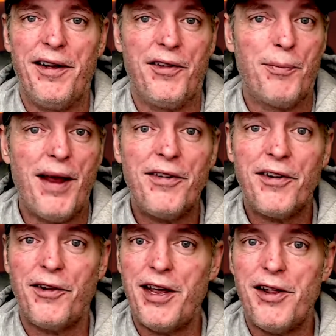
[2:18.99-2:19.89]
It's
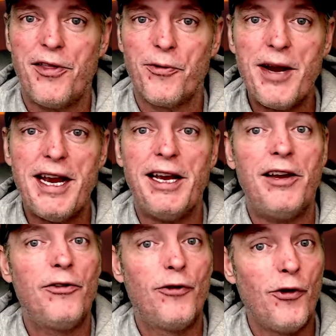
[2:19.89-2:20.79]
basically
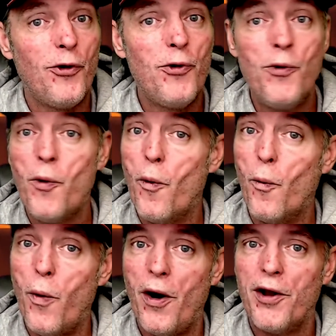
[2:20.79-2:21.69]
3, 2,
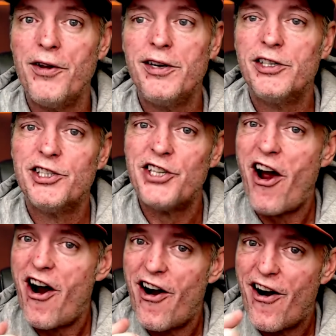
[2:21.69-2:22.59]
1,
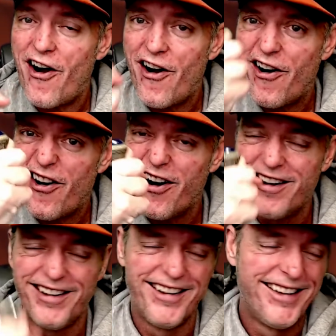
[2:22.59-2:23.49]
char.